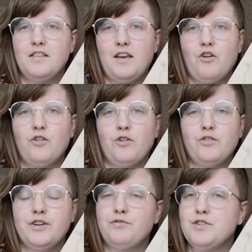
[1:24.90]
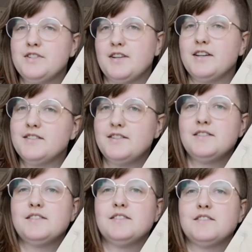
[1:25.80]
They are different
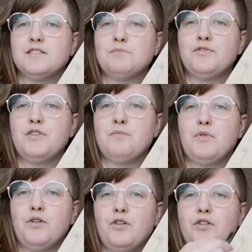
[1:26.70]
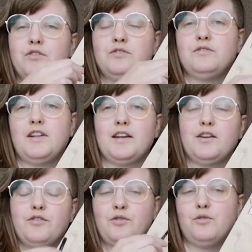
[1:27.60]
sizes. Some of them are
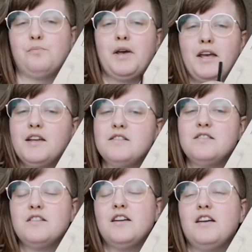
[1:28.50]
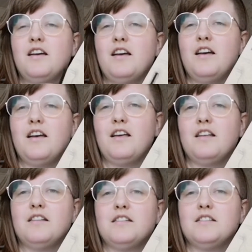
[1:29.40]
like a whole page,
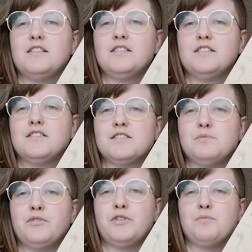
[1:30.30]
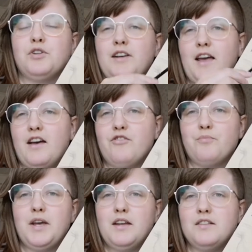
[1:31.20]
and some of them are like
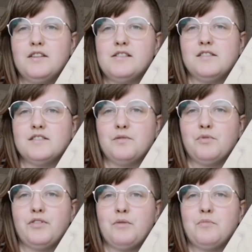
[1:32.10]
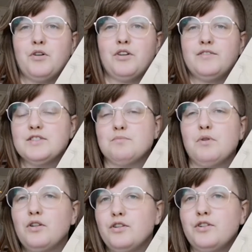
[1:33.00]
half pages, and some of them are even
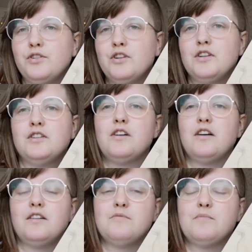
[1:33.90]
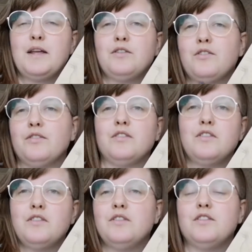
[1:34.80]
smaller.
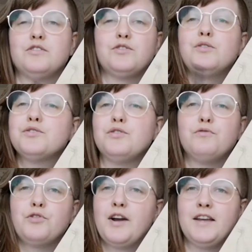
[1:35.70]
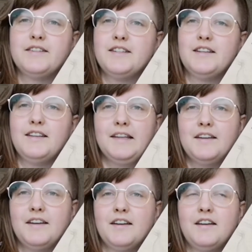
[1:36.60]
And there's also a variety
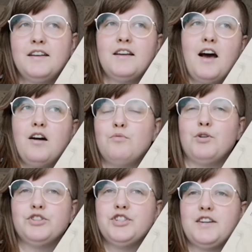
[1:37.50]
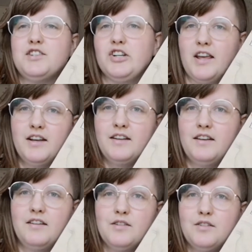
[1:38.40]
in how much I
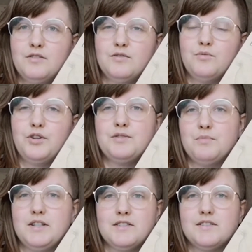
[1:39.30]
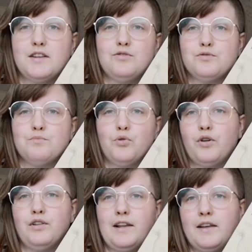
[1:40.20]
shaded, which means I used
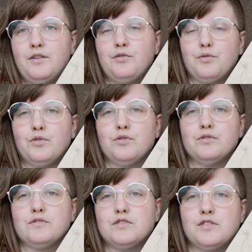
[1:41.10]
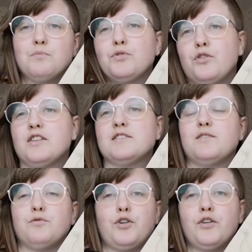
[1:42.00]
more lead for some drawings
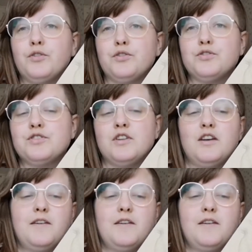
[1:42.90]
than for others.